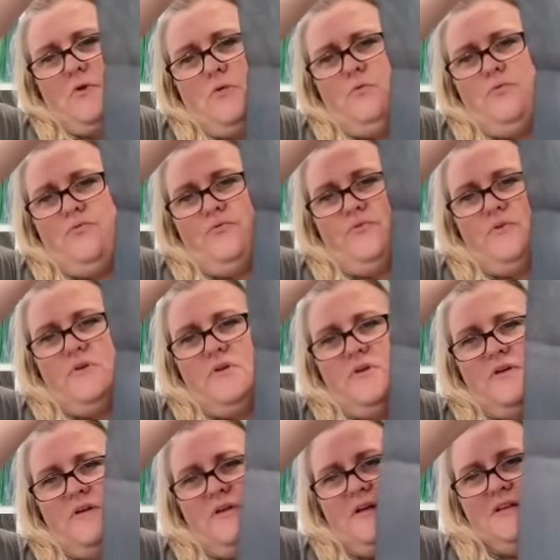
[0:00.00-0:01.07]
Oof,
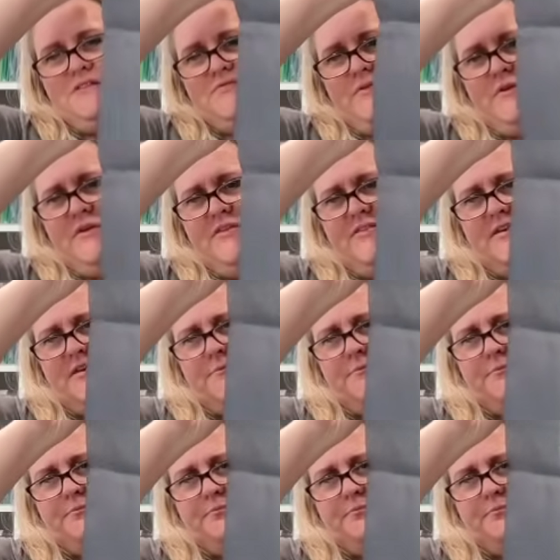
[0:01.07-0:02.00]
that's very thin.